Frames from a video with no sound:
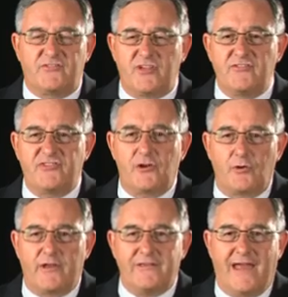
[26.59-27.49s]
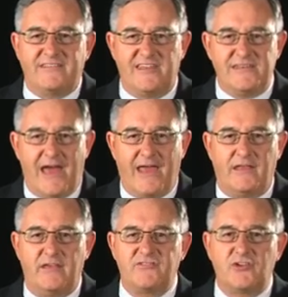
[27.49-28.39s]
Since the early
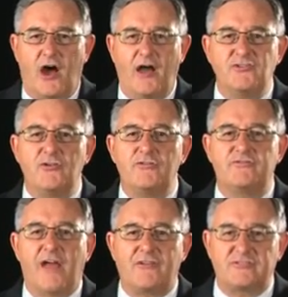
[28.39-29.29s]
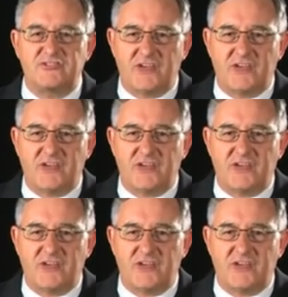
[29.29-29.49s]
1990s, God used Dr.